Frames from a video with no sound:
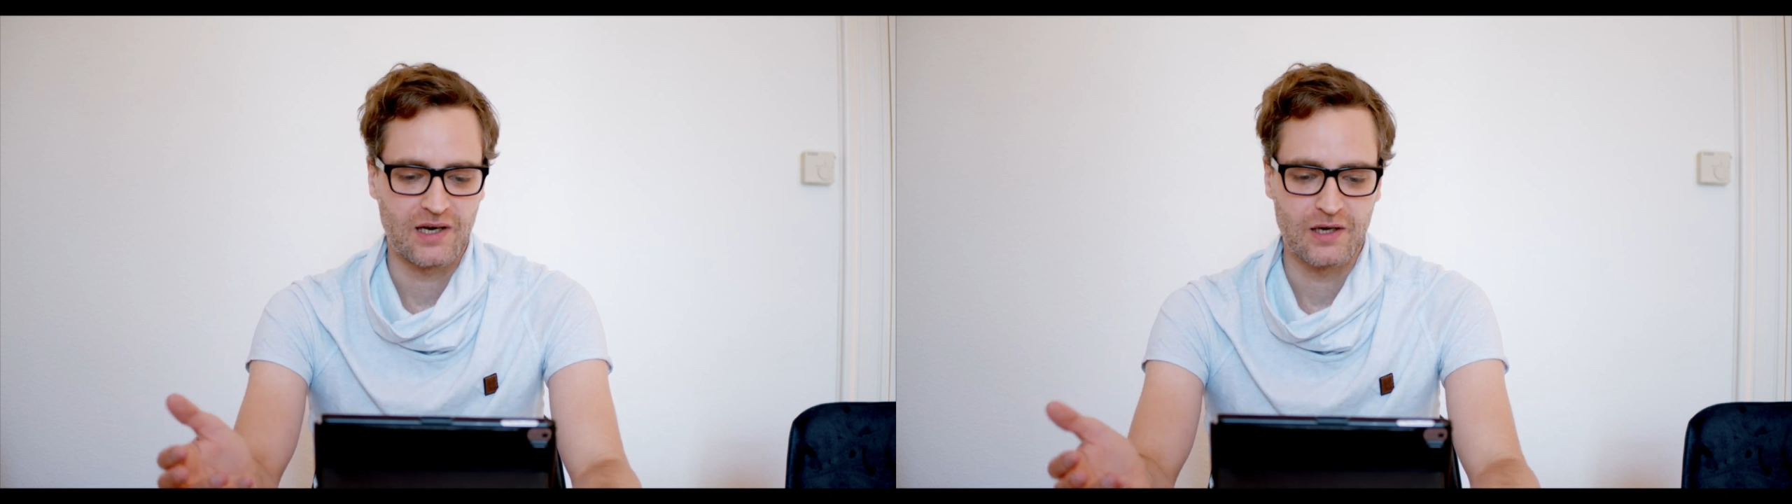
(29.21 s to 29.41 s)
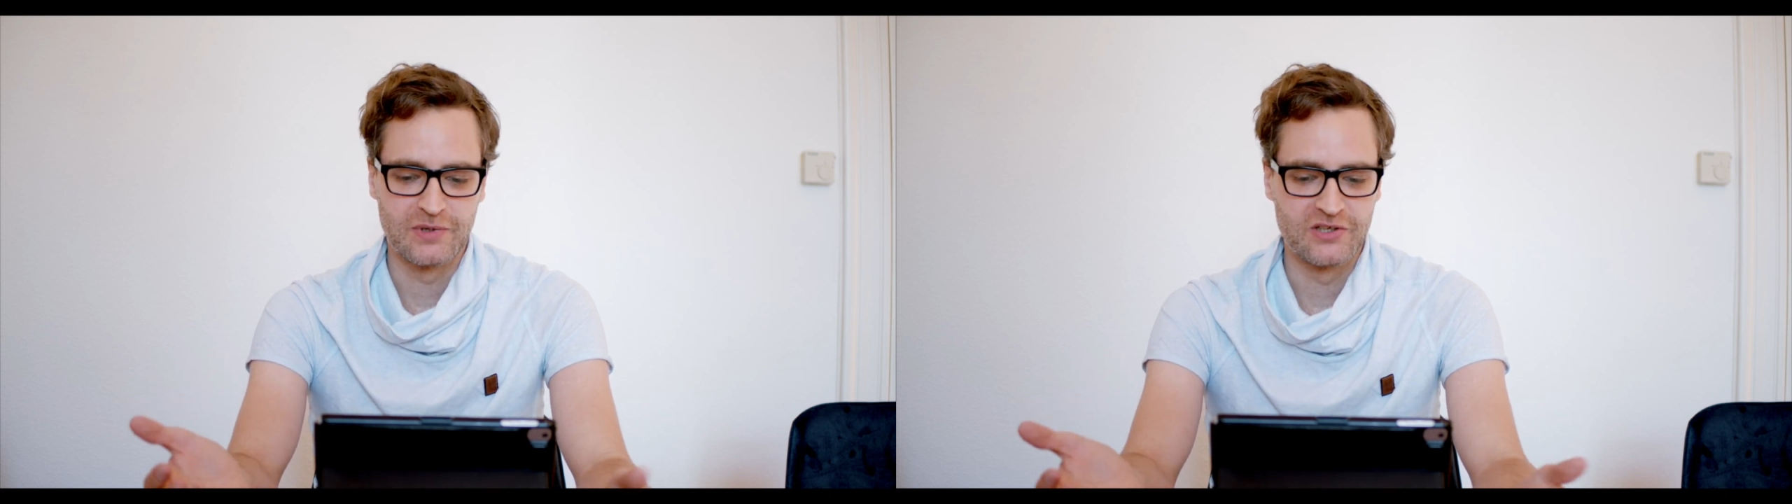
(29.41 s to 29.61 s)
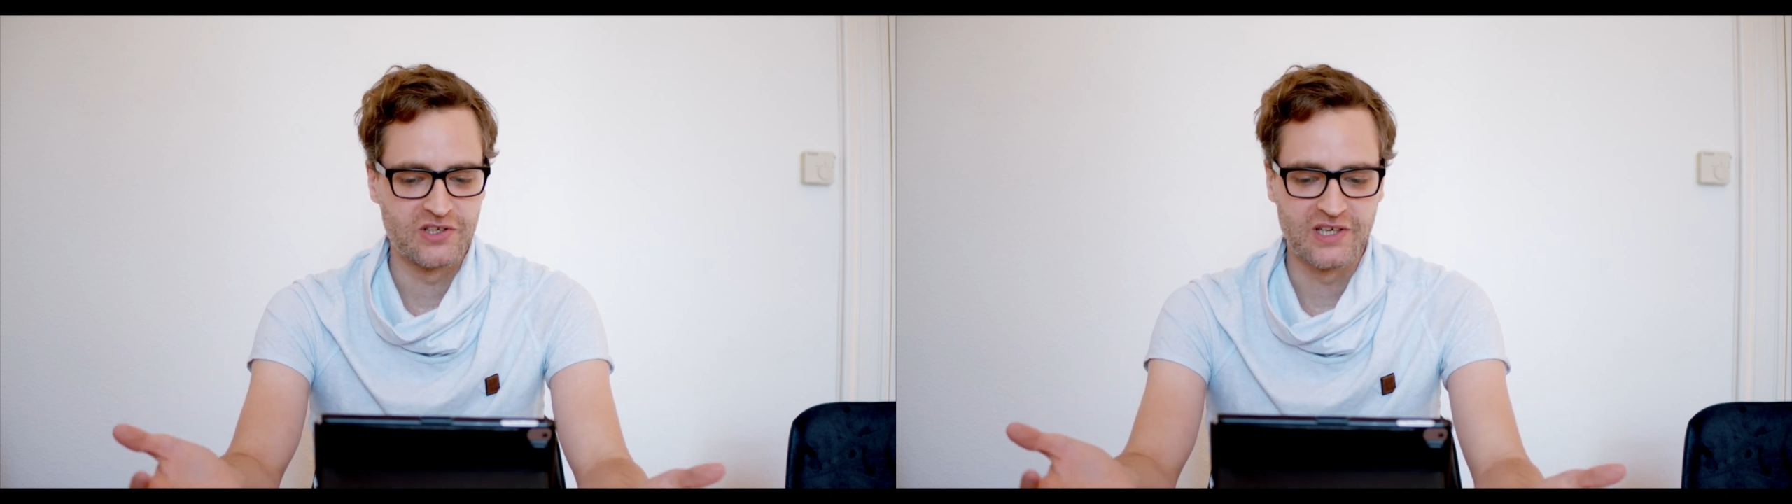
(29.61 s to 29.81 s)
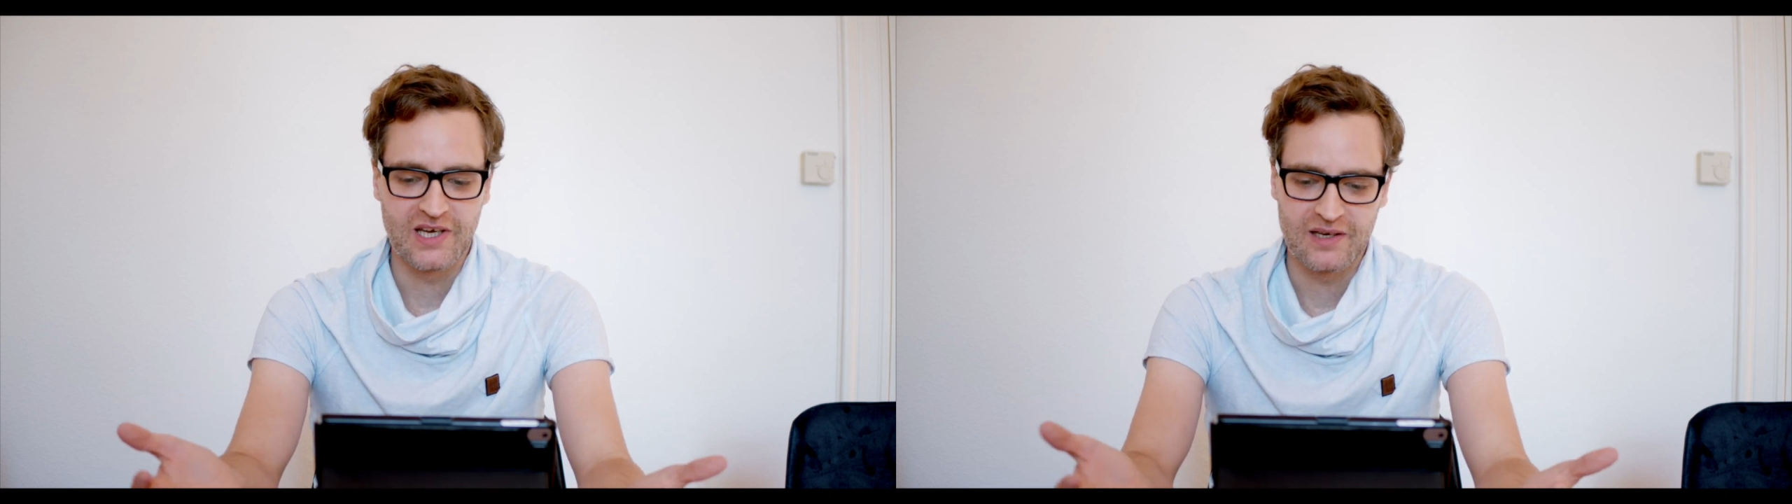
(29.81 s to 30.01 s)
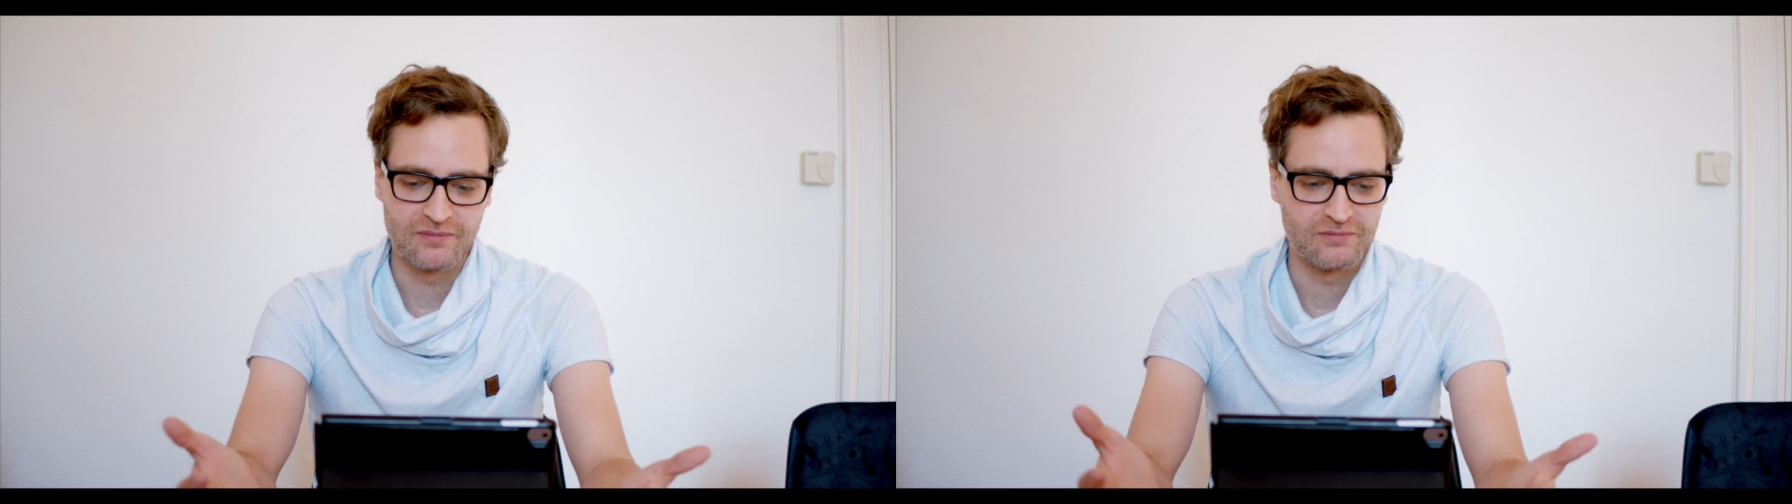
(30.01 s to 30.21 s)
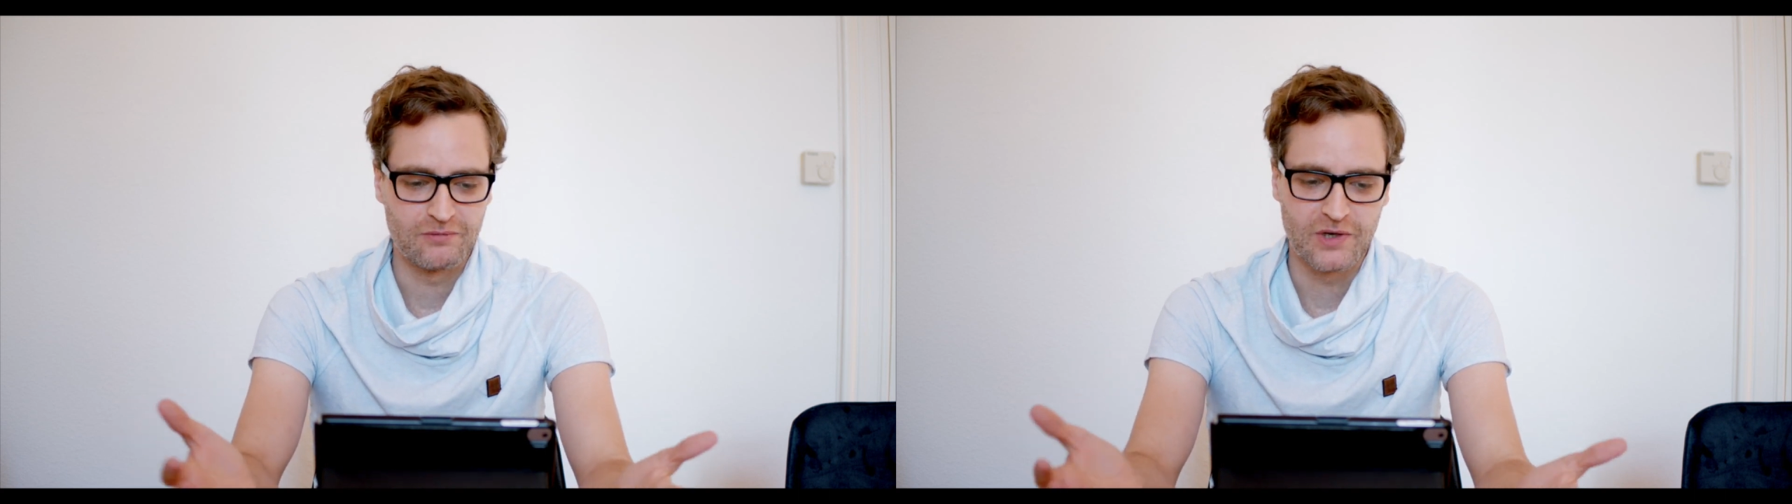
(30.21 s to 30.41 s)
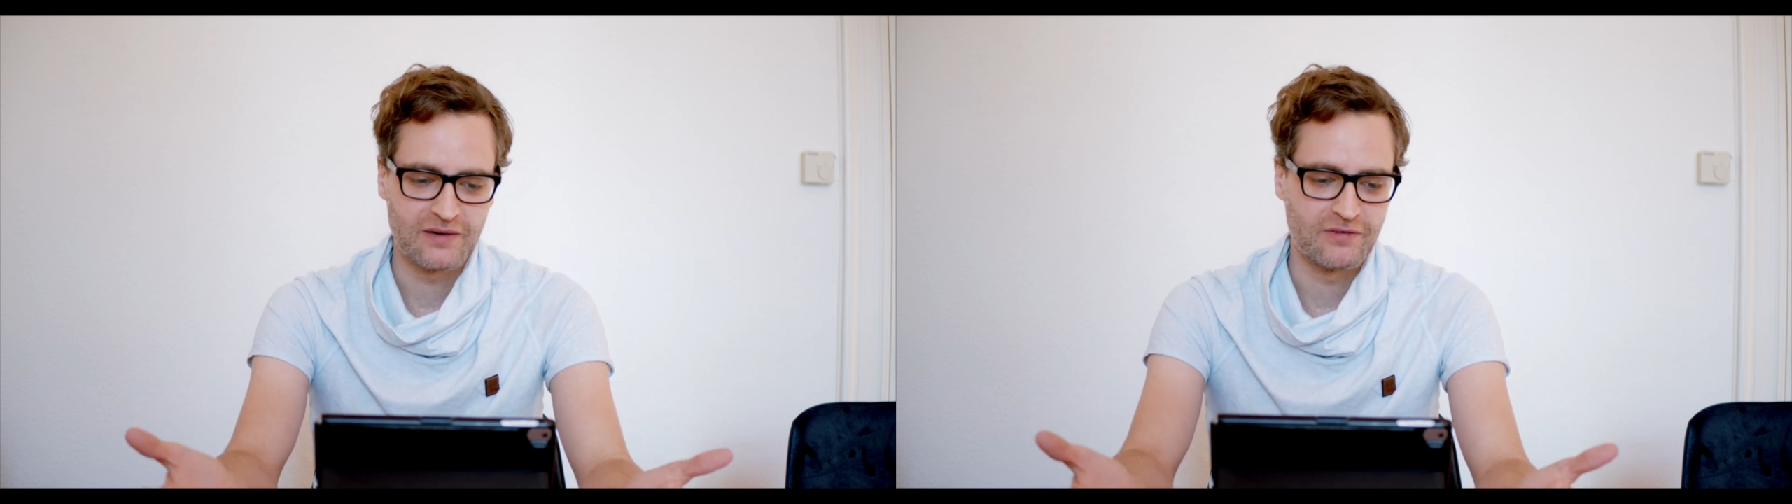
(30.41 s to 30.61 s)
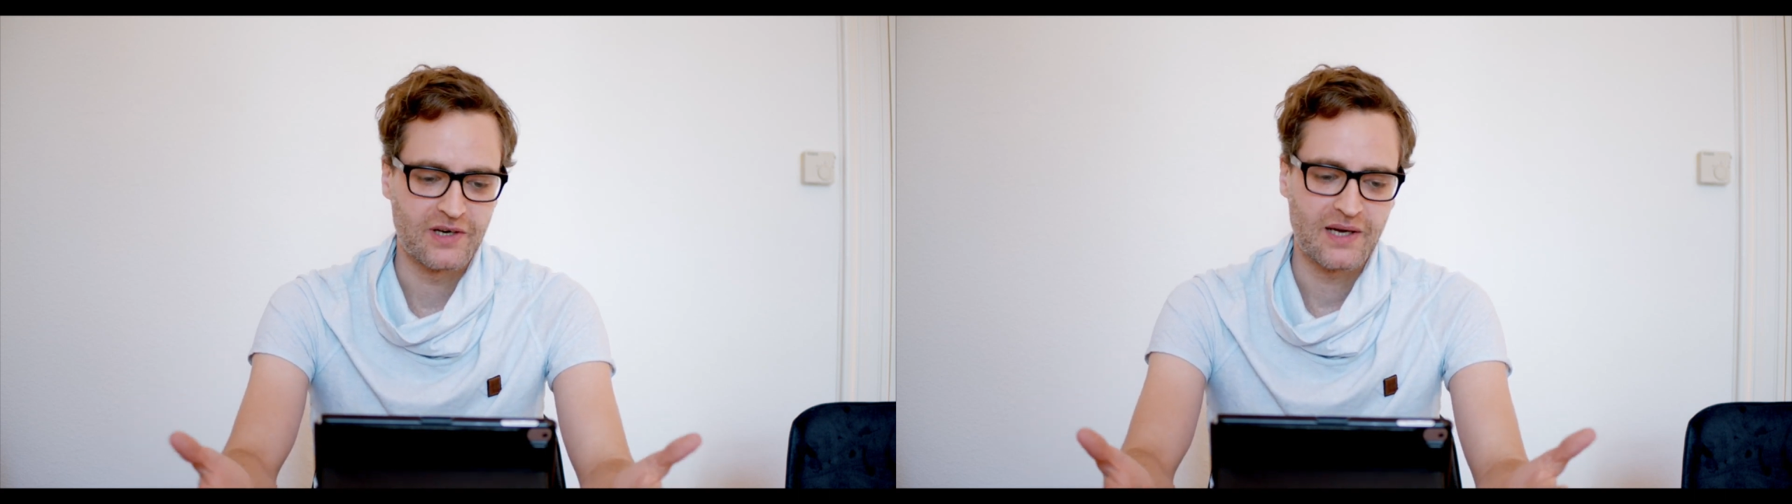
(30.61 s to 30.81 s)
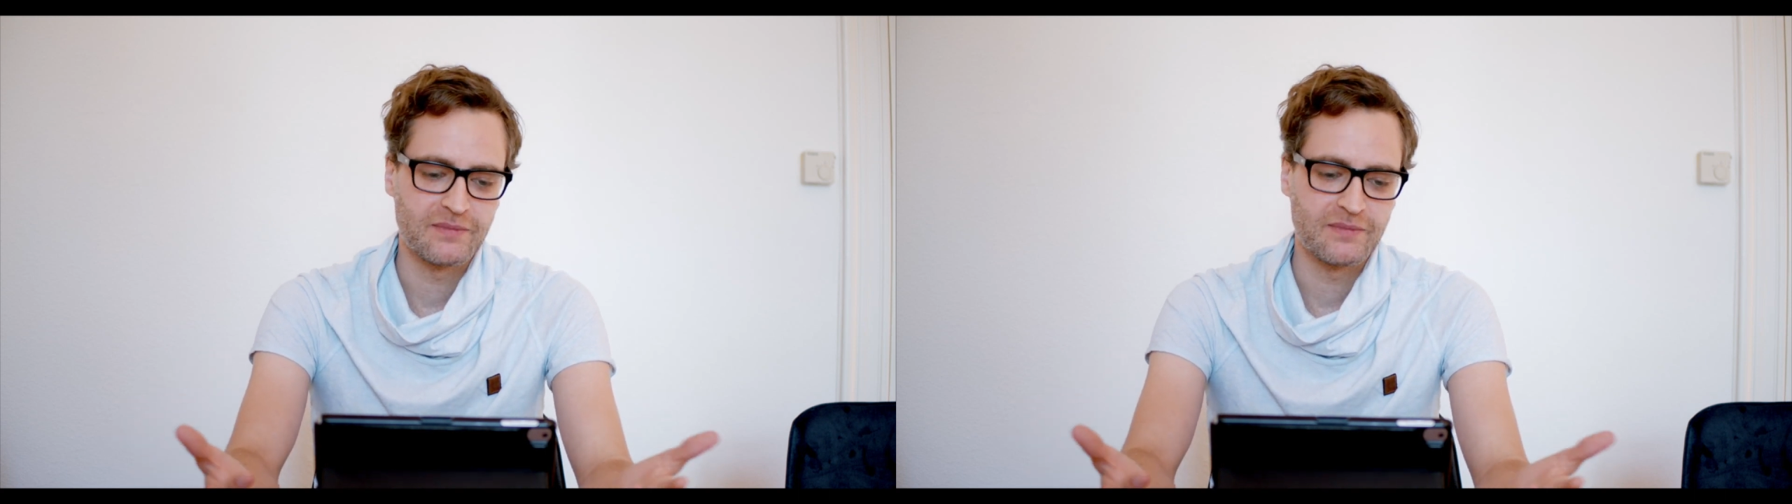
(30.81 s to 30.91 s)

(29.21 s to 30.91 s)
RPG game, whatever.